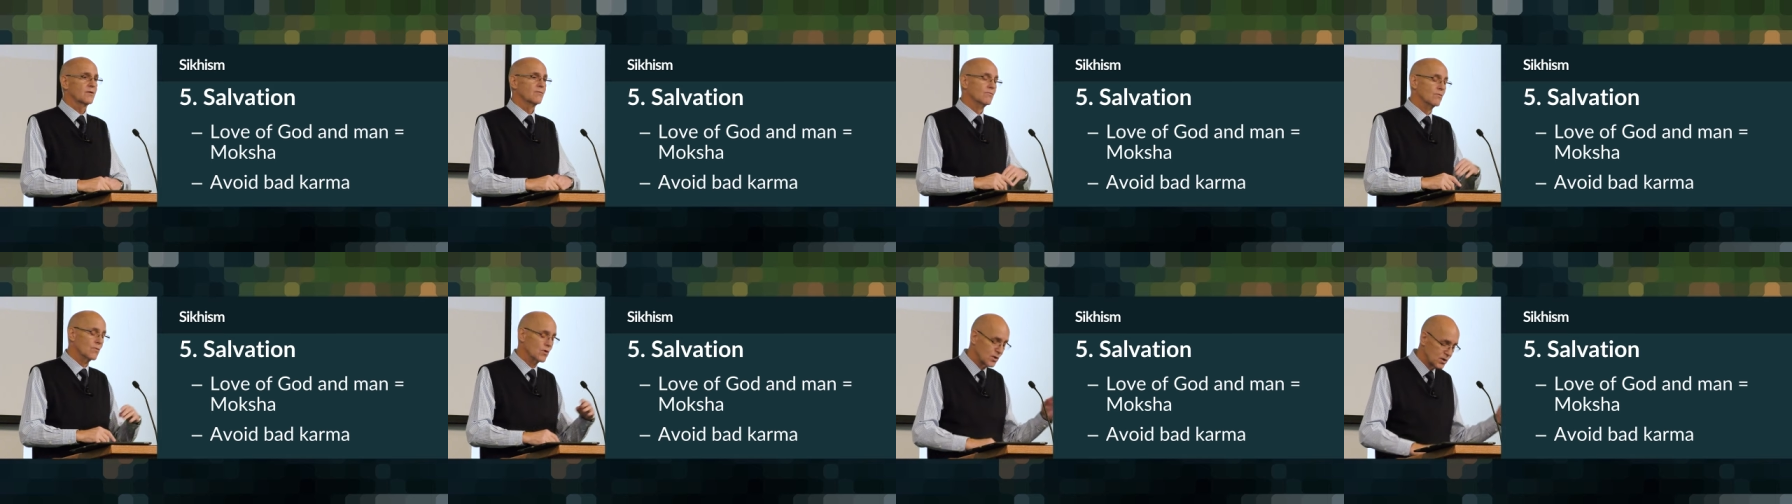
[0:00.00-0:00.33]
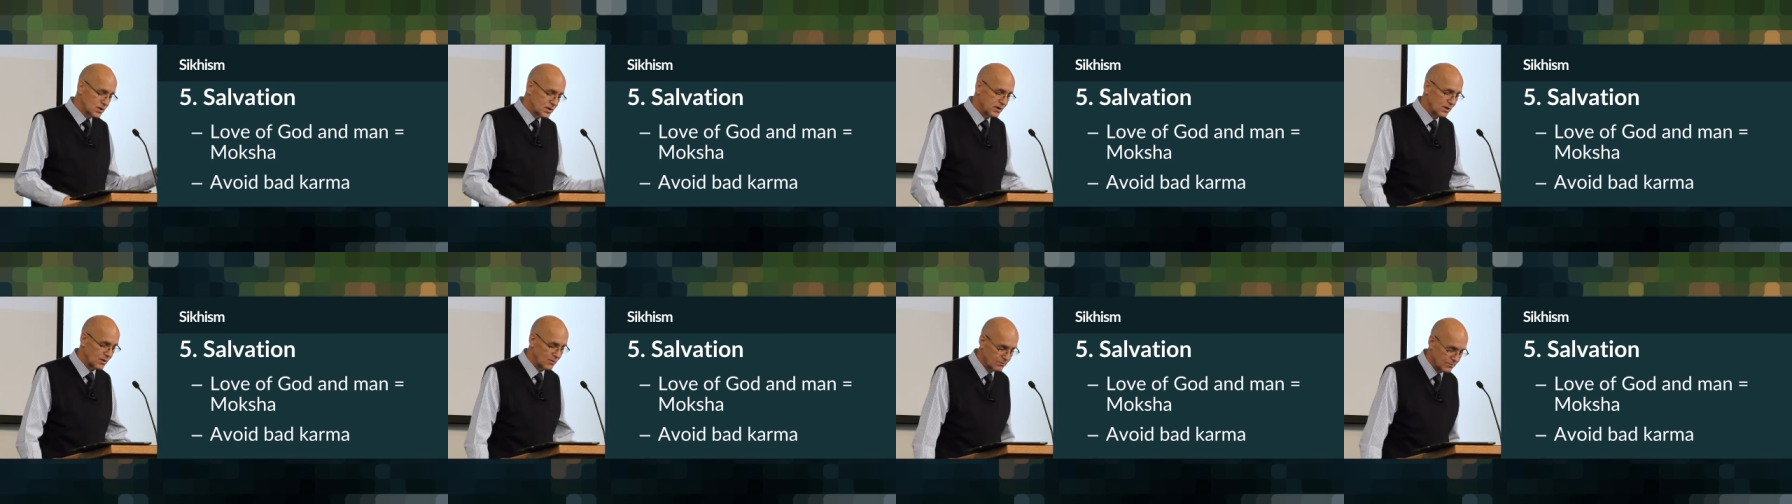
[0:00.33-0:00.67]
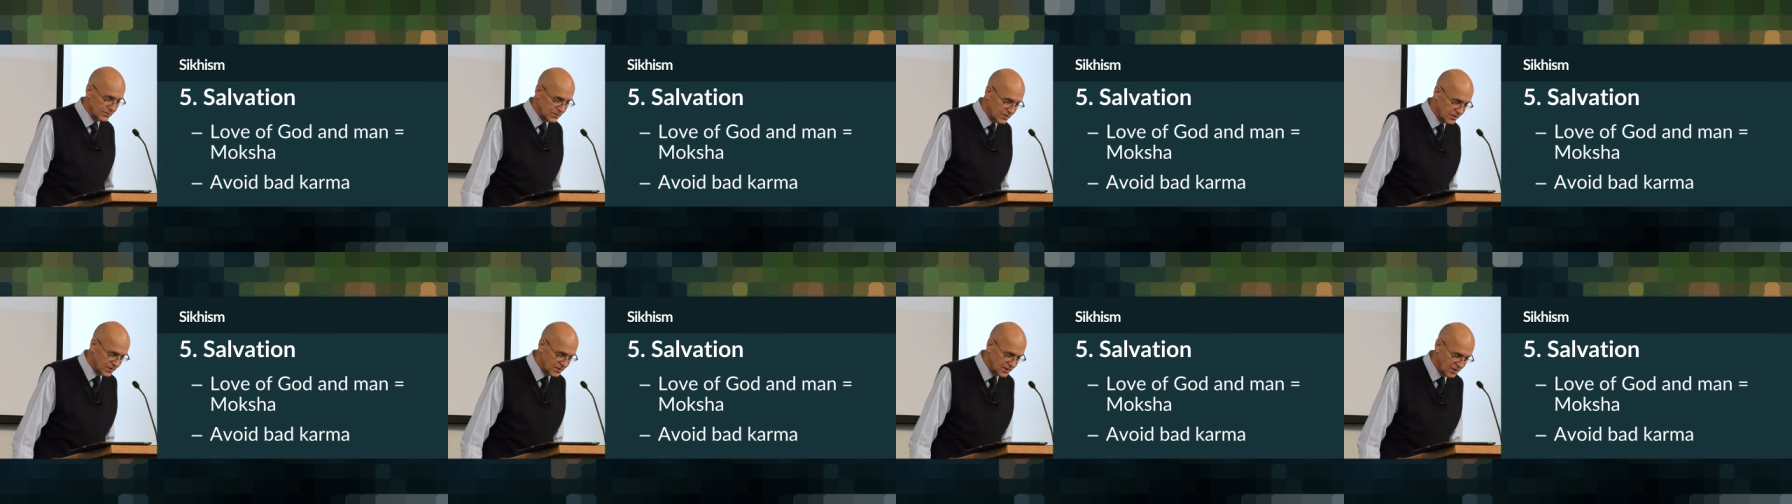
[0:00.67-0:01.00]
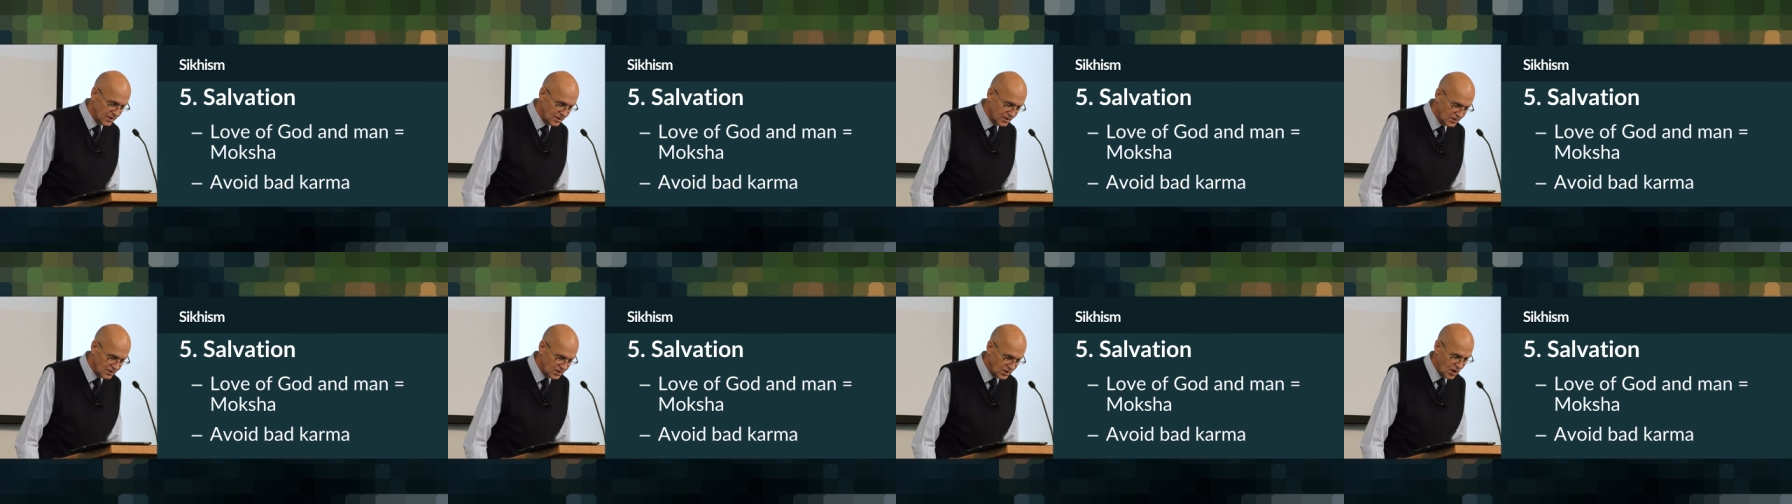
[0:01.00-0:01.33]
the Muslims
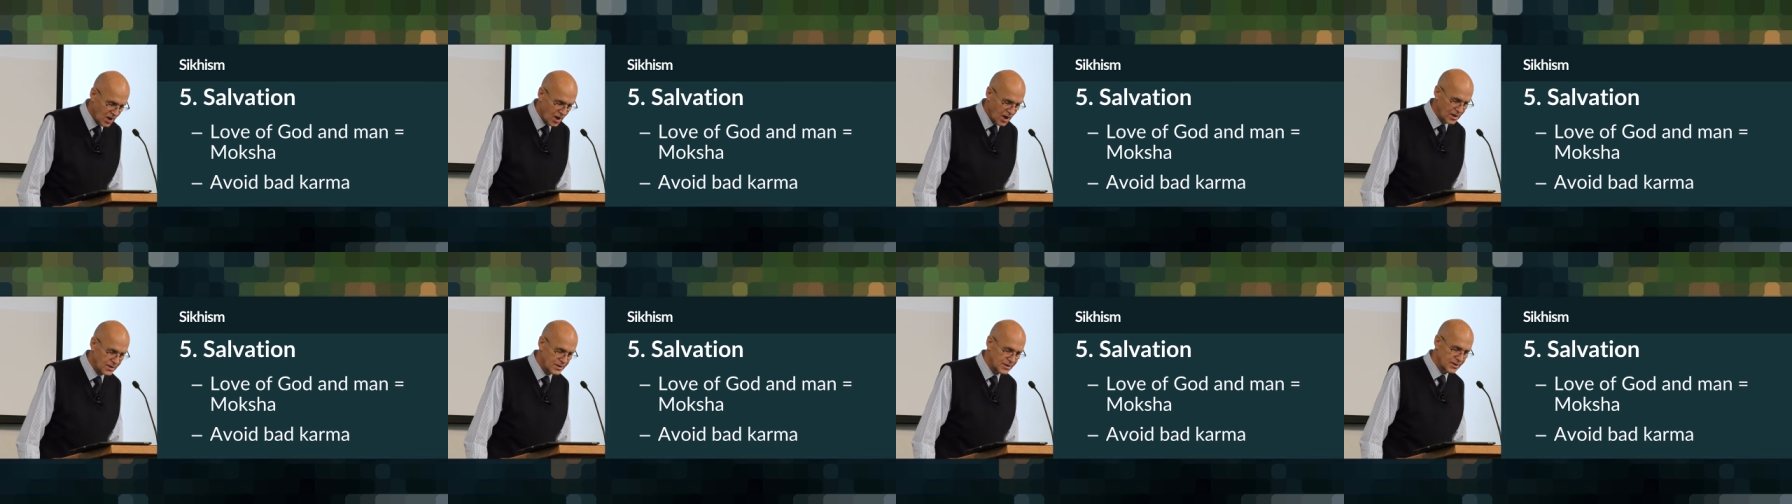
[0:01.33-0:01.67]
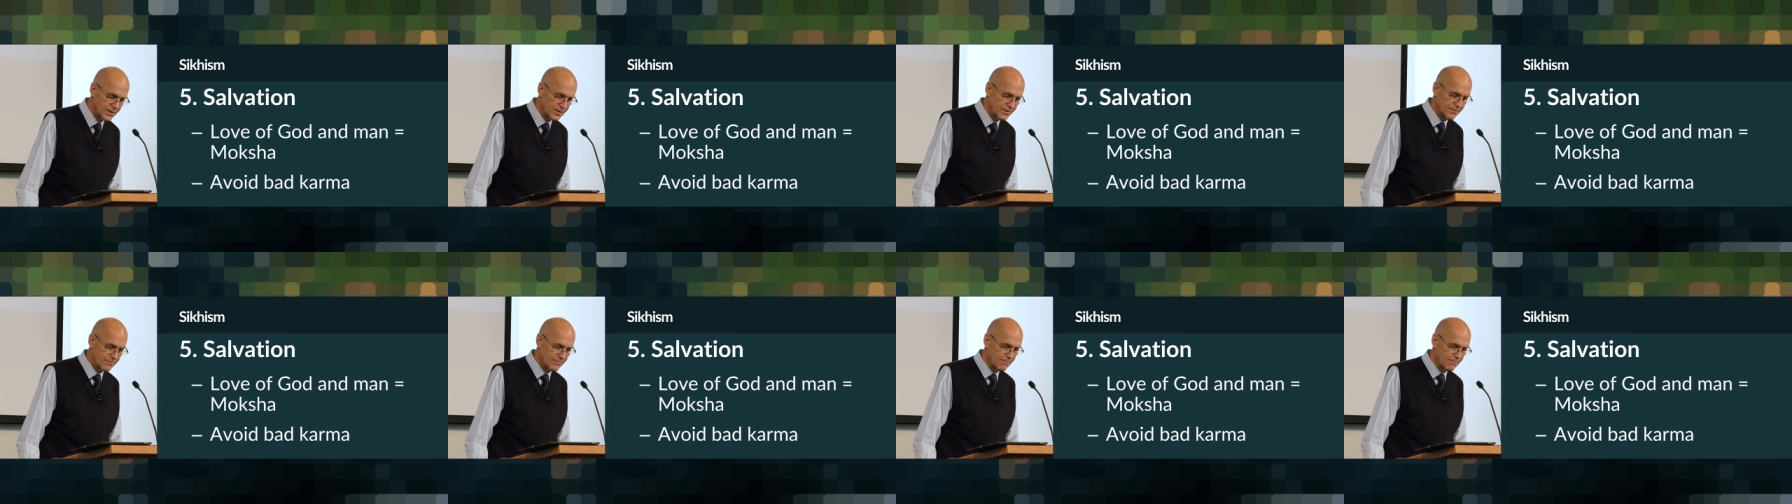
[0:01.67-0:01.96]
taught.